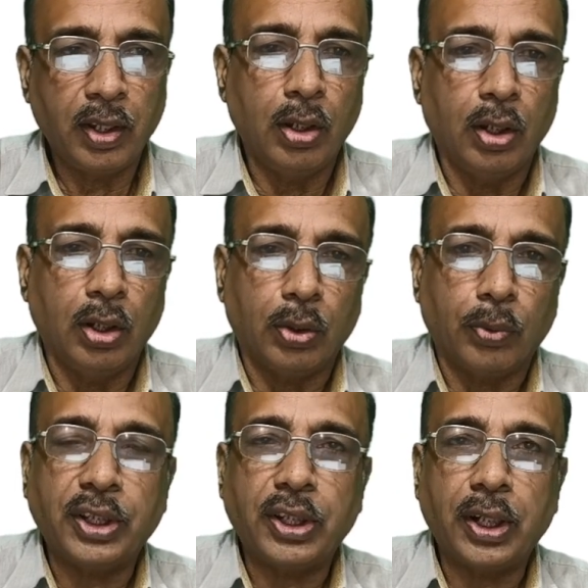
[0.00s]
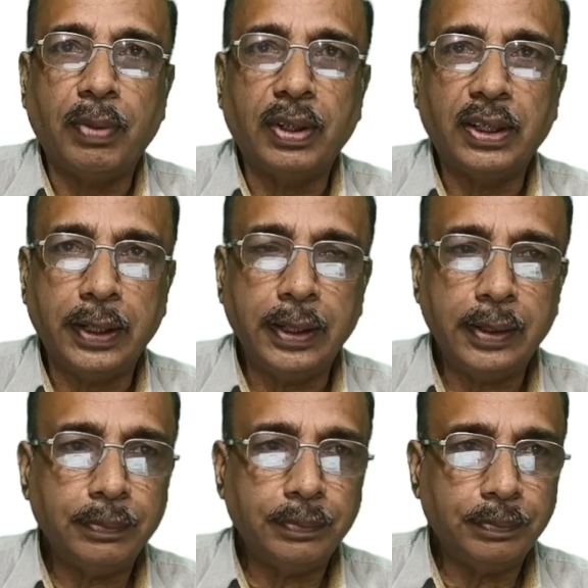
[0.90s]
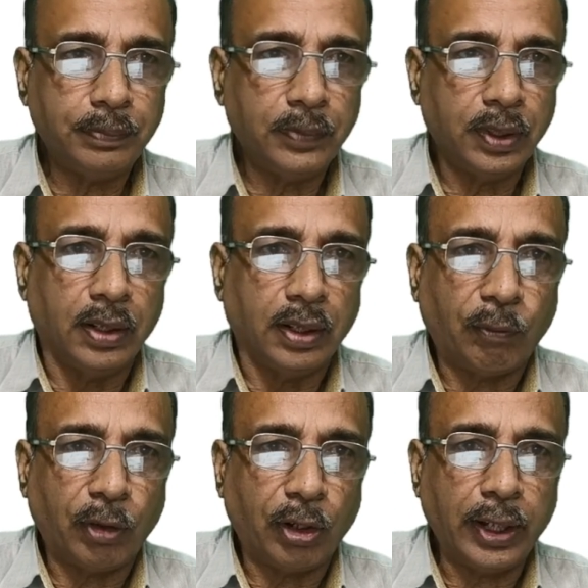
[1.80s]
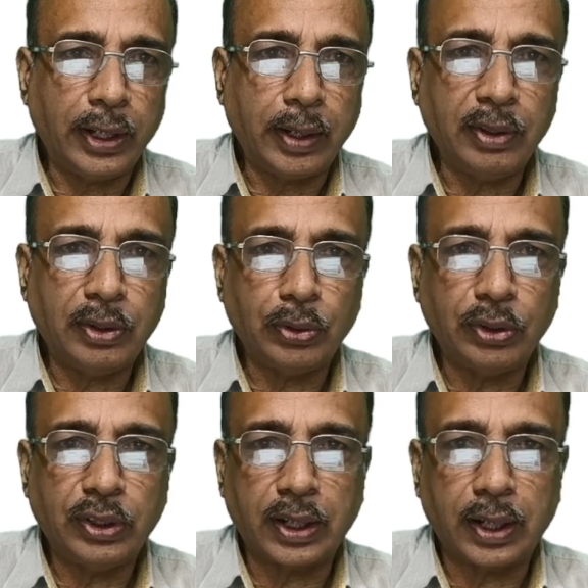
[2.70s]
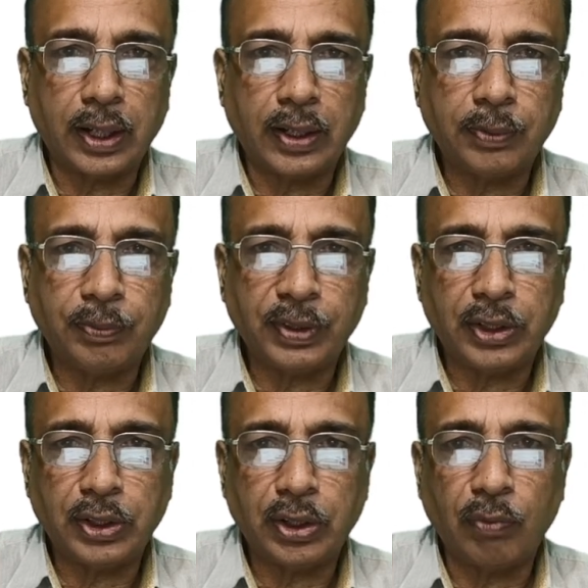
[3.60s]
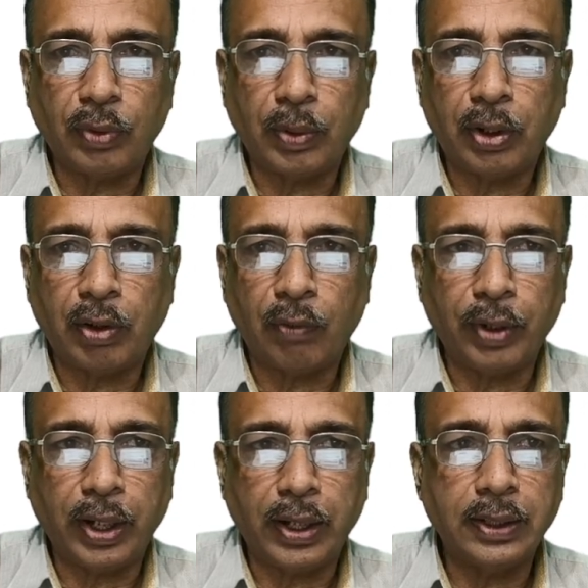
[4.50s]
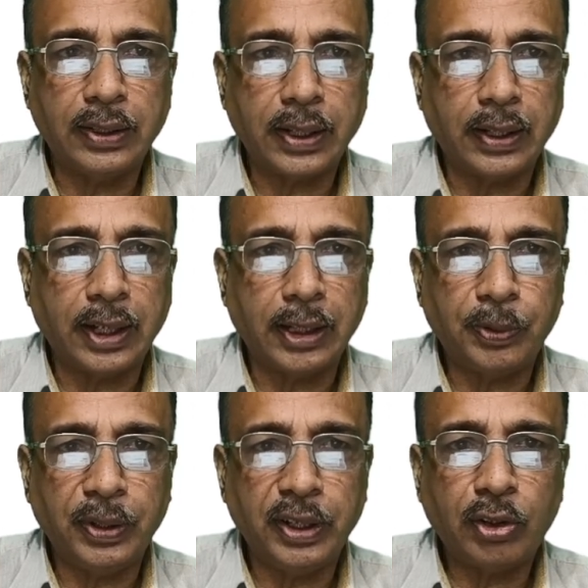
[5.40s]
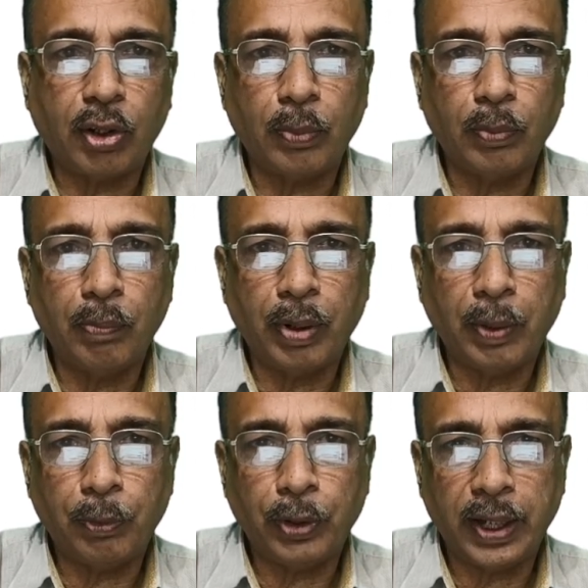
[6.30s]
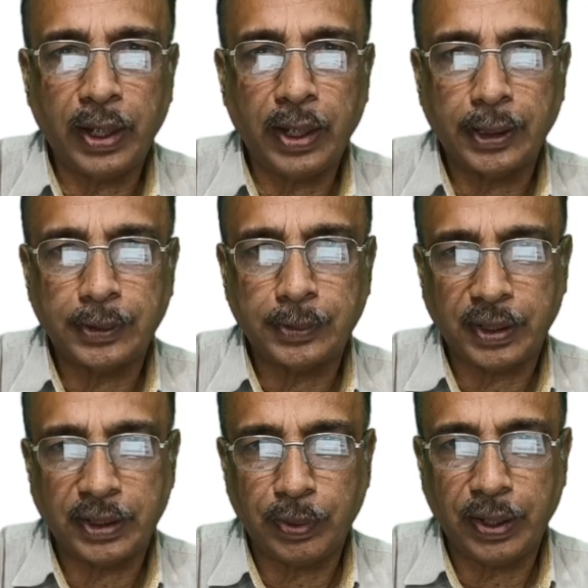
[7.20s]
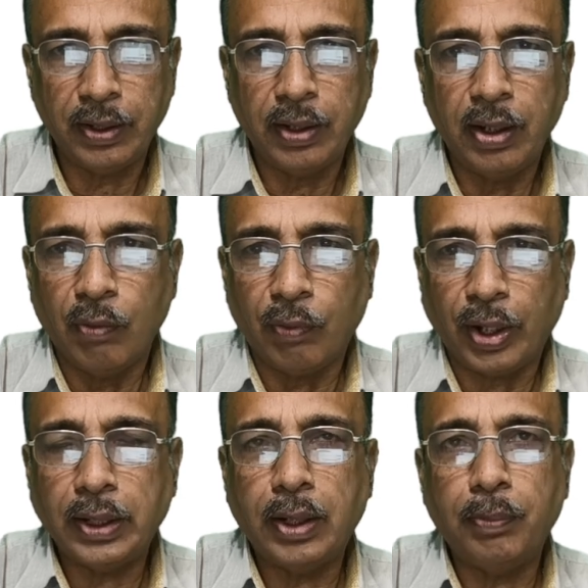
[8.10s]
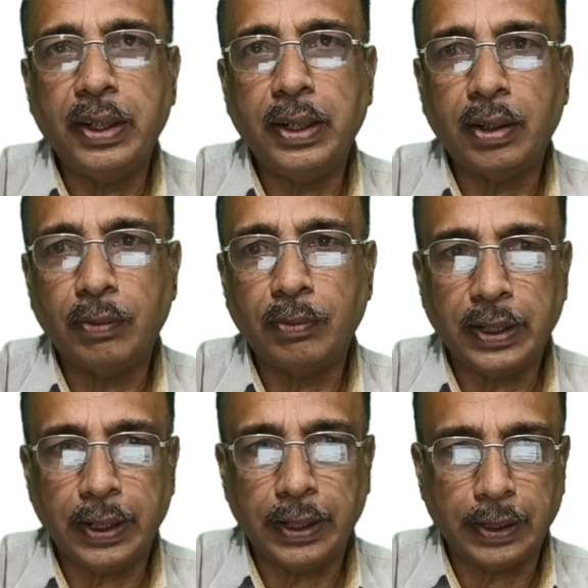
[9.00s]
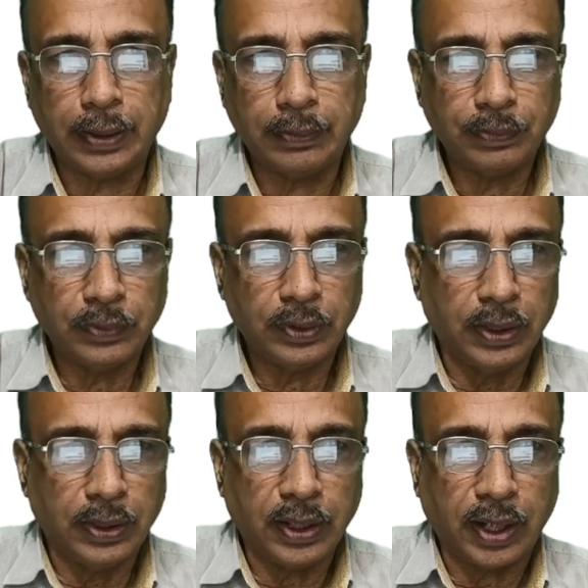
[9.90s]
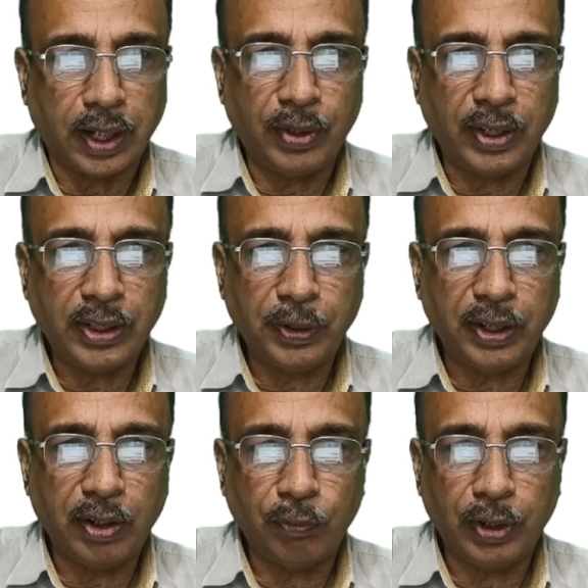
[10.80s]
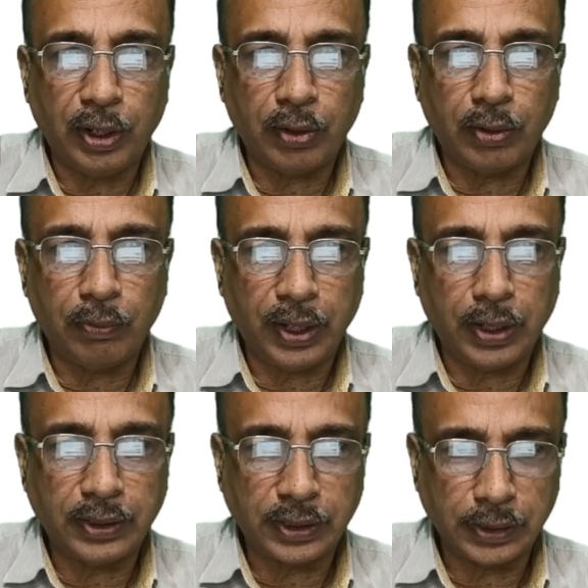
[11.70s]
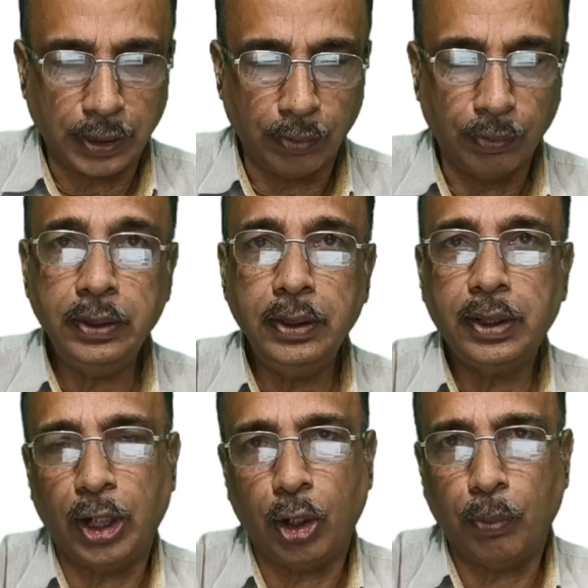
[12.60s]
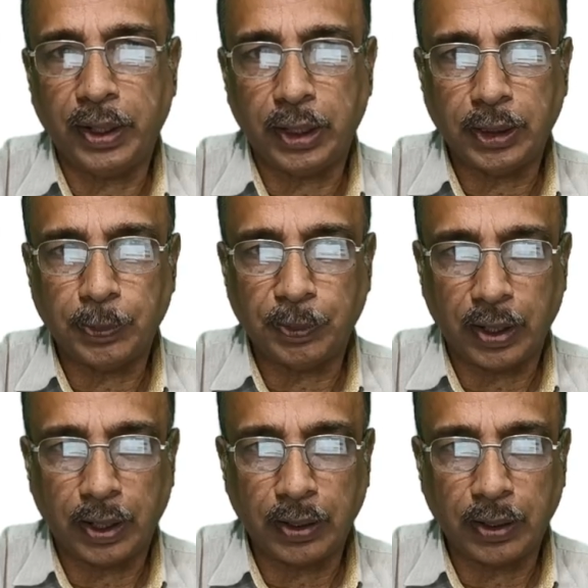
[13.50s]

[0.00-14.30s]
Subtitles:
Question number 3. The following table shows the classification of number of vehicles and their speeds on Mumbai-Pune Expressway. Find the median of the data. Here average speed of vehicles is kilometers per hour